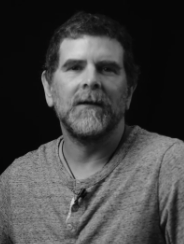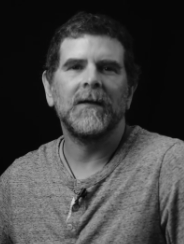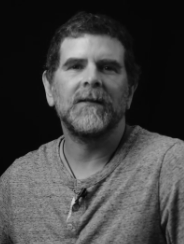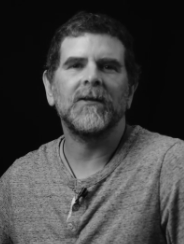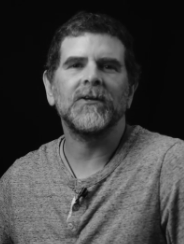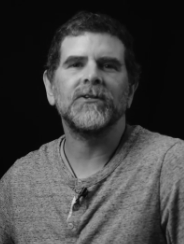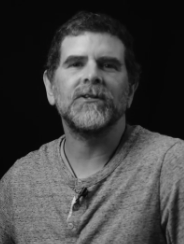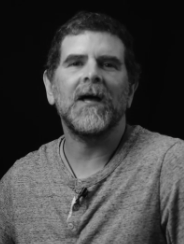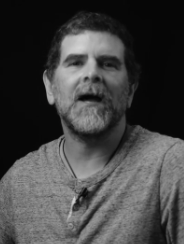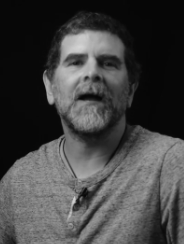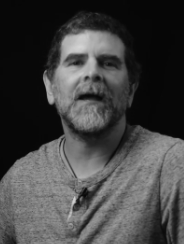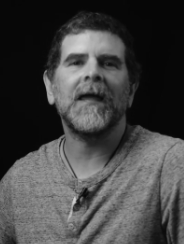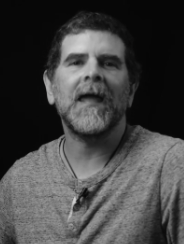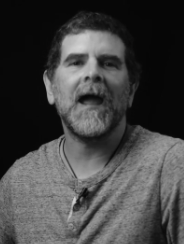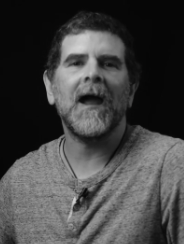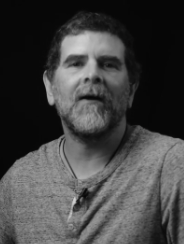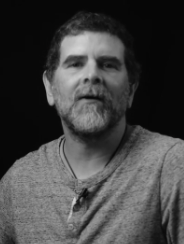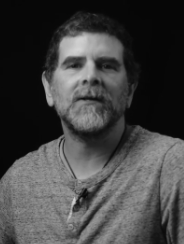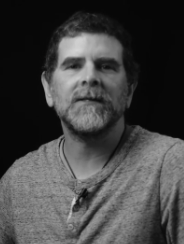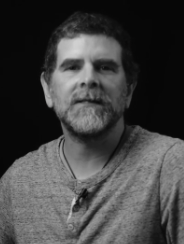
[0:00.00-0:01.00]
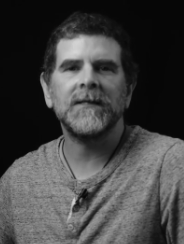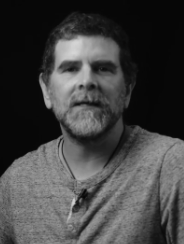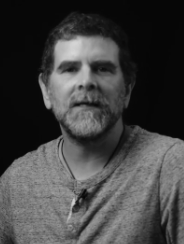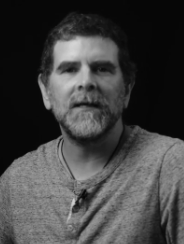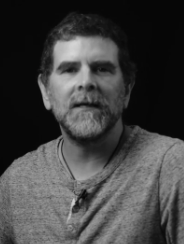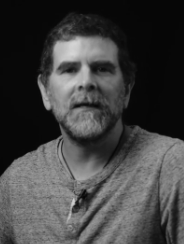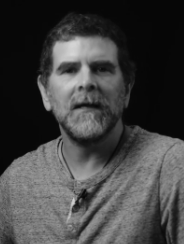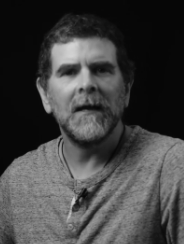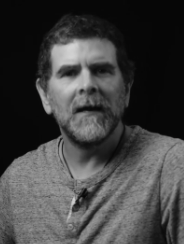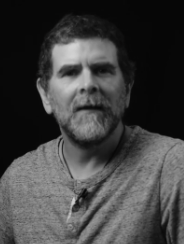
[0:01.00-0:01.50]
It does not
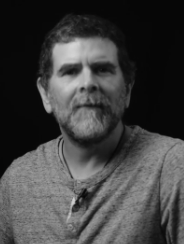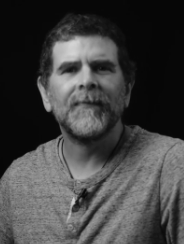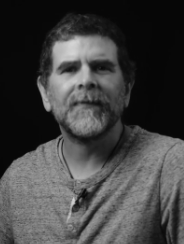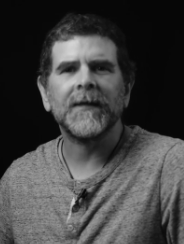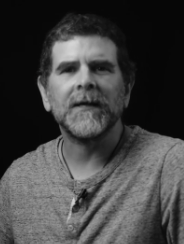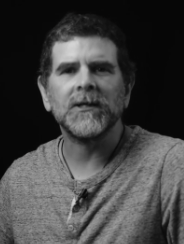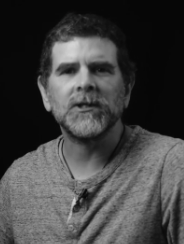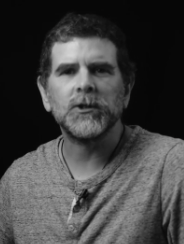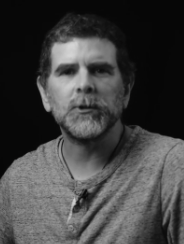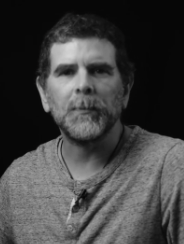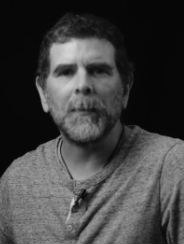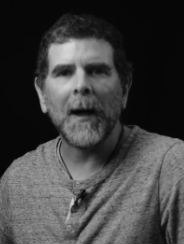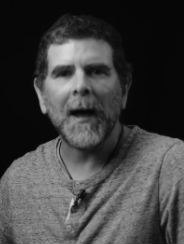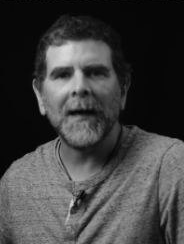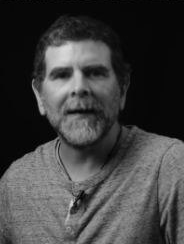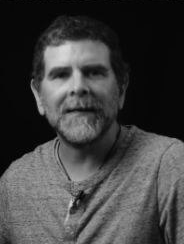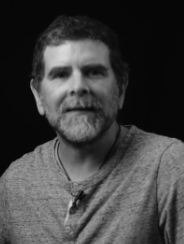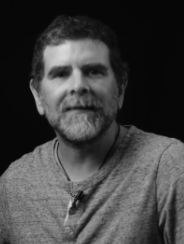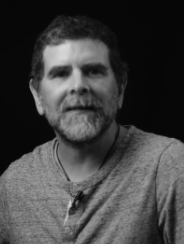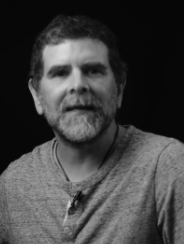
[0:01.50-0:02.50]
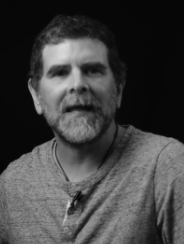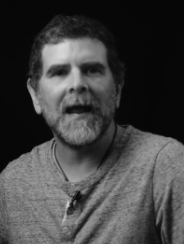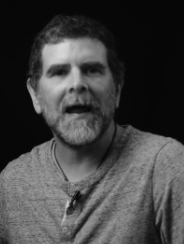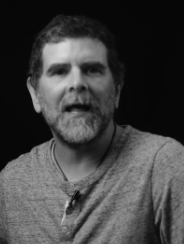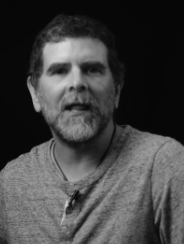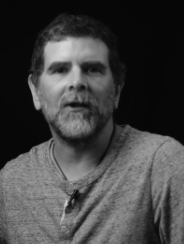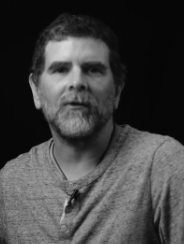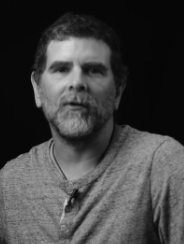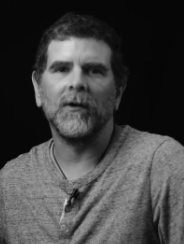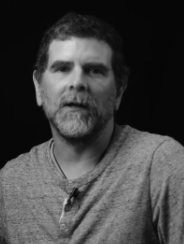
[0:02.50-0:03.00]
guarantee a spot in the
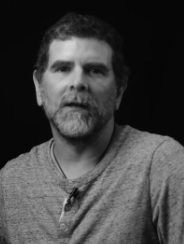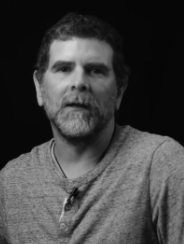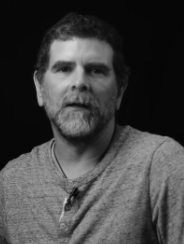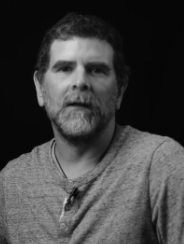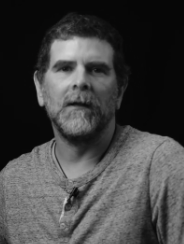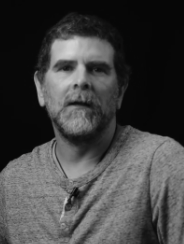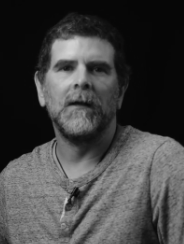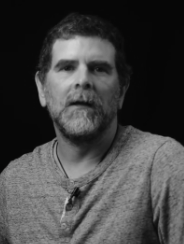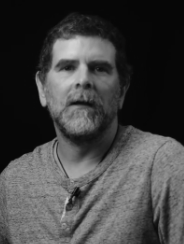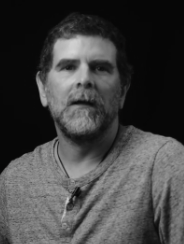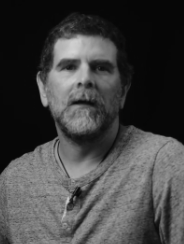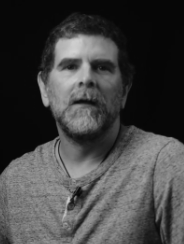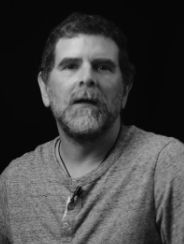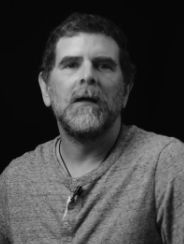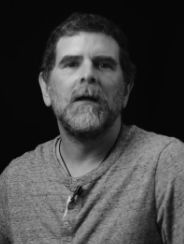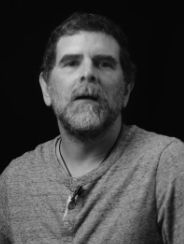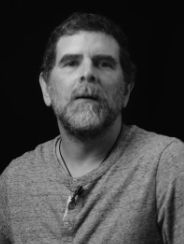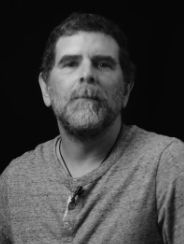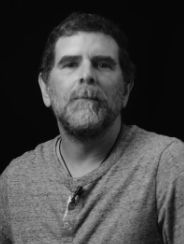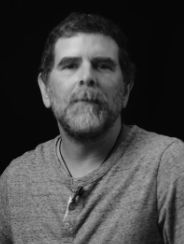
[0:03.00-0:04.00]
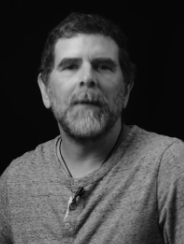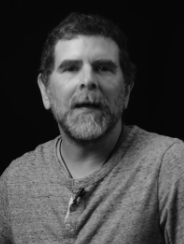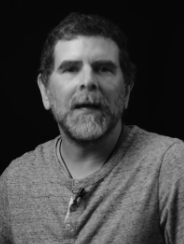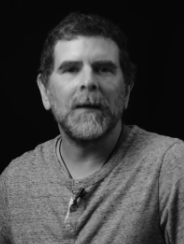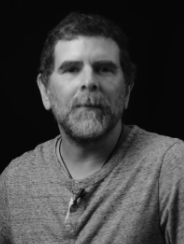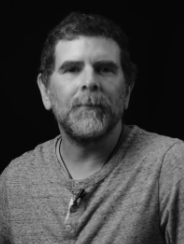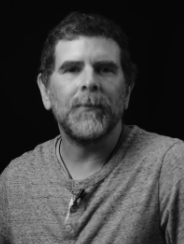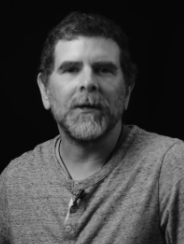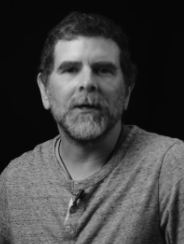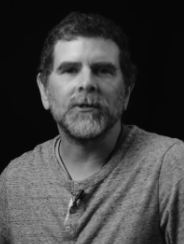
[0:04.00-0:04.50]
gallery.
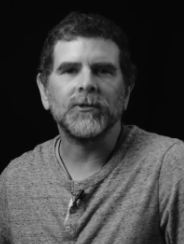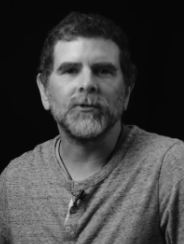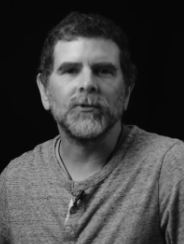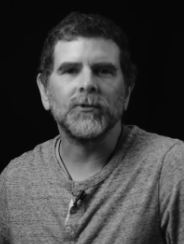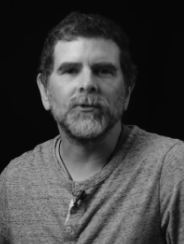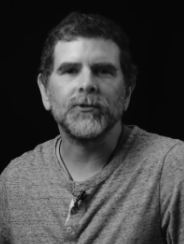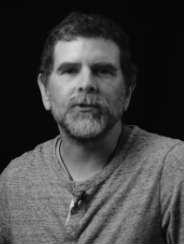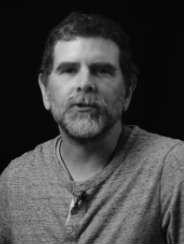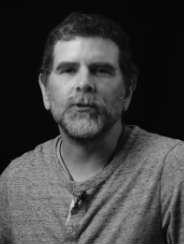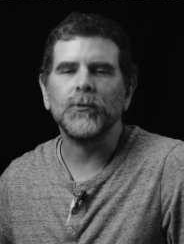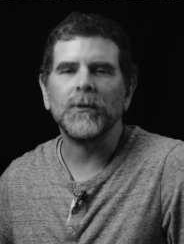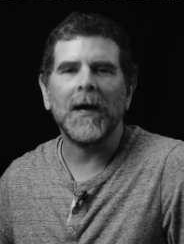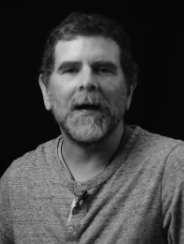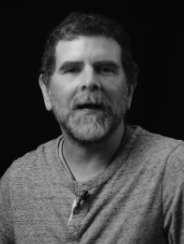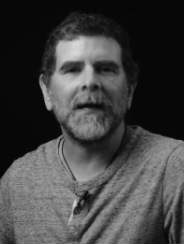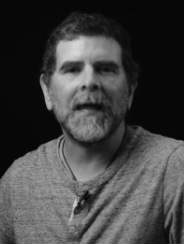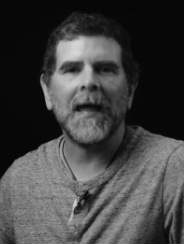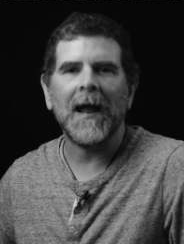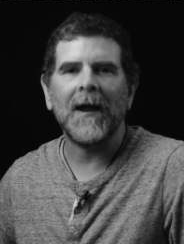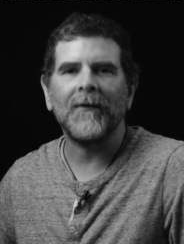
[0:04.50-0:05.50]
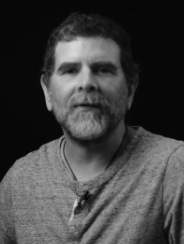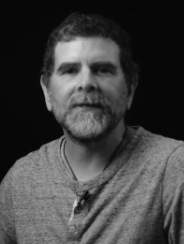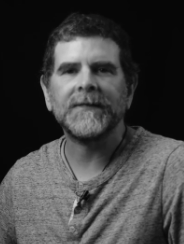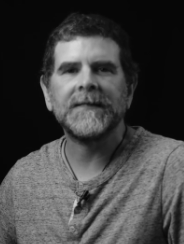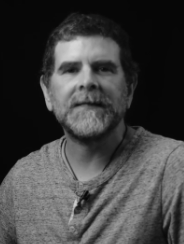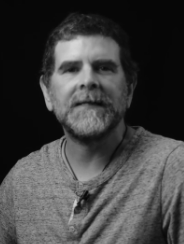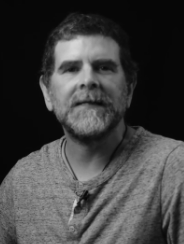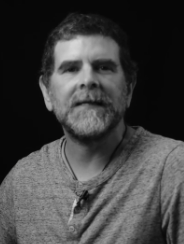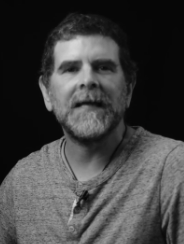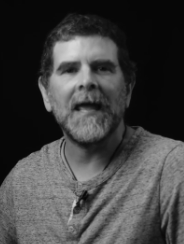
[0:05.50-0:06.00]
Megapixels do not
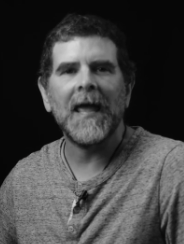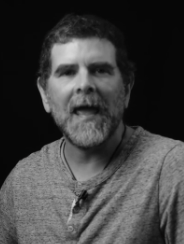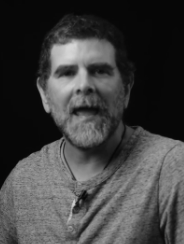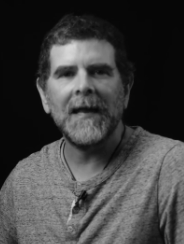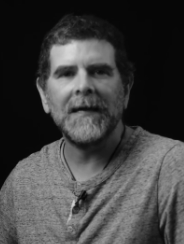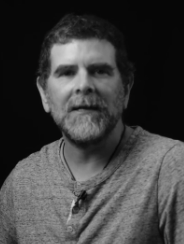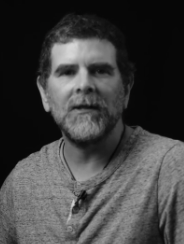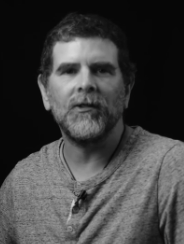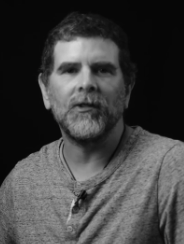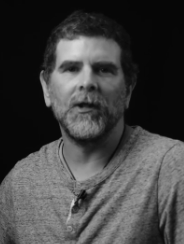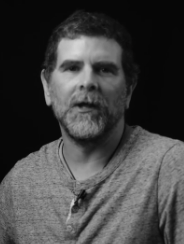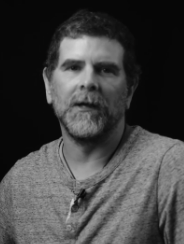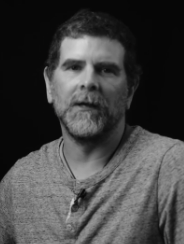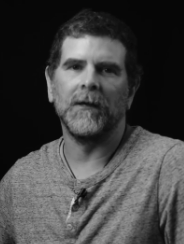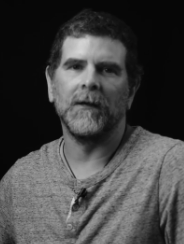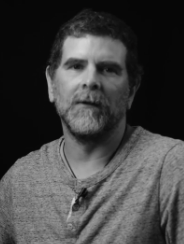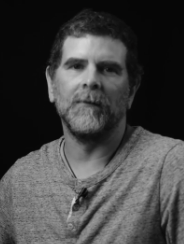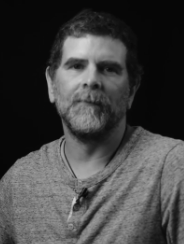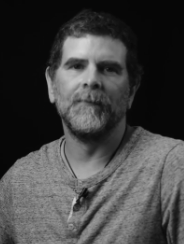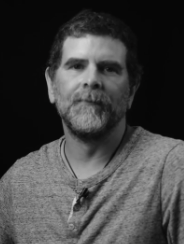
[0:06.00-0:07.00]
guarantee anything.